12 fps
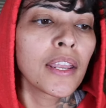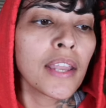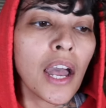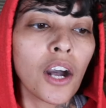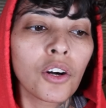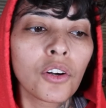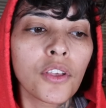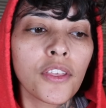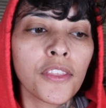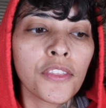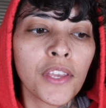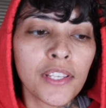now
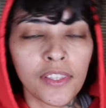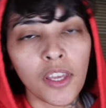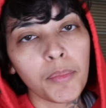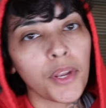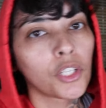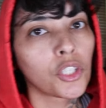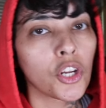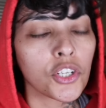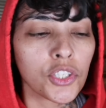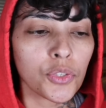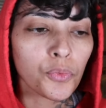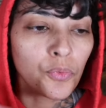this thumbnail
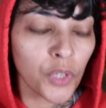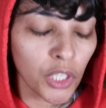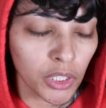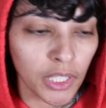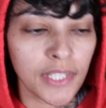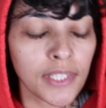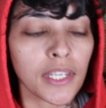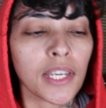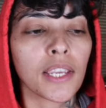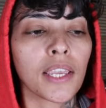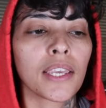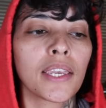looks
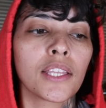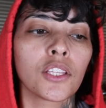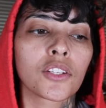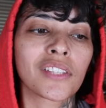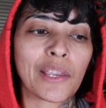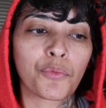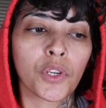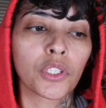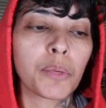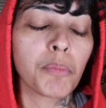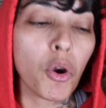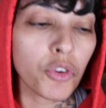realistic it looks like
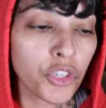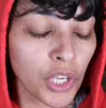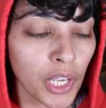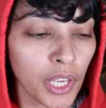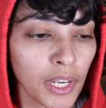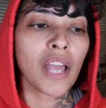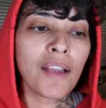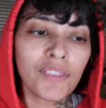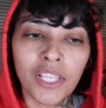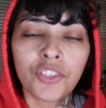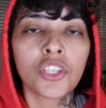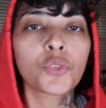real emotion
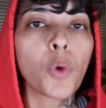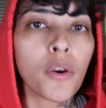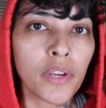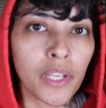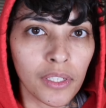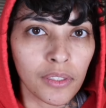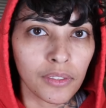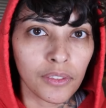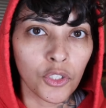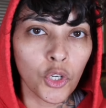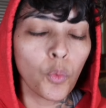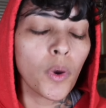obviously she's worried
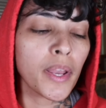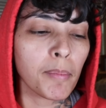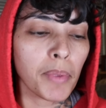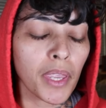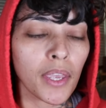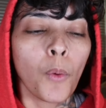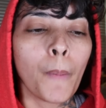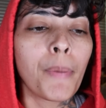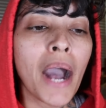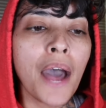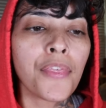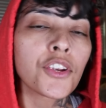who wouldn't be what
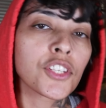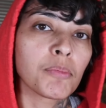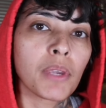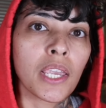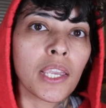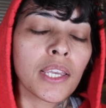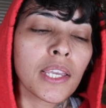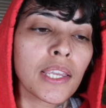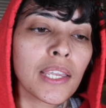bothers me